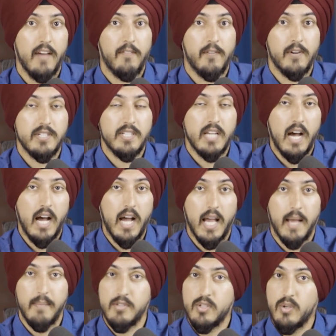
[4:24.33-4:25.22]
for
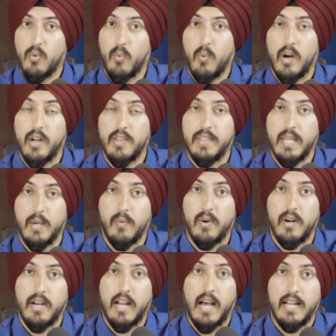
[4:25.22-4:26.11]
times where they
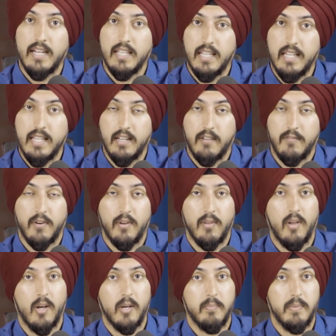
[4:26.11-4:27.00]
were not eating for a
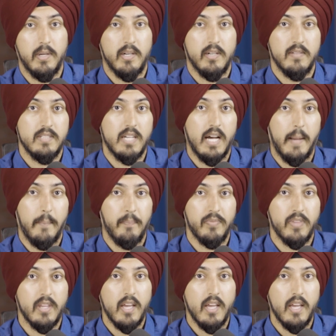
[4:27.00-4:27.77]
long period of time.